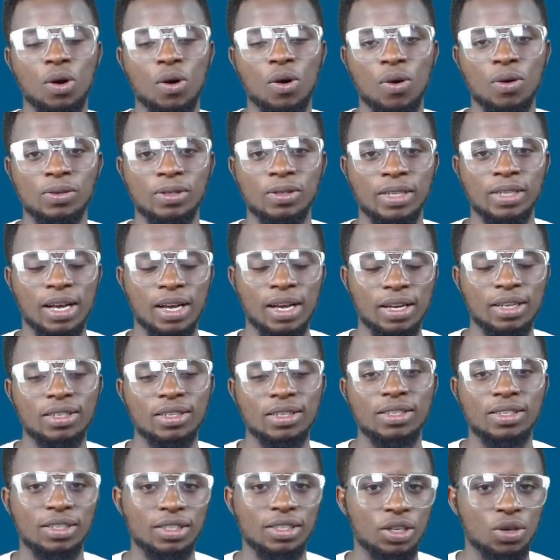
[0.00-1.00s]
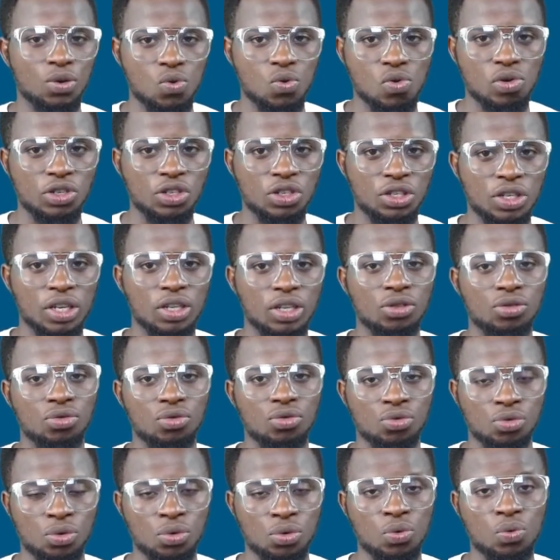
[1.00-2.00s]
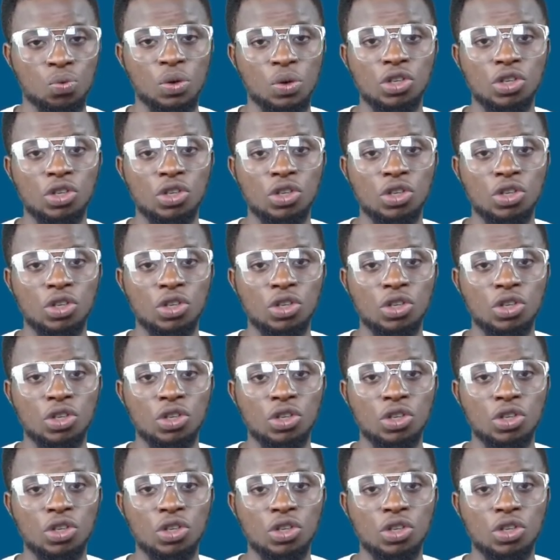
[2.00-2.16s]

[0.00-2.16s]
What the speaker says: under the quotient rule,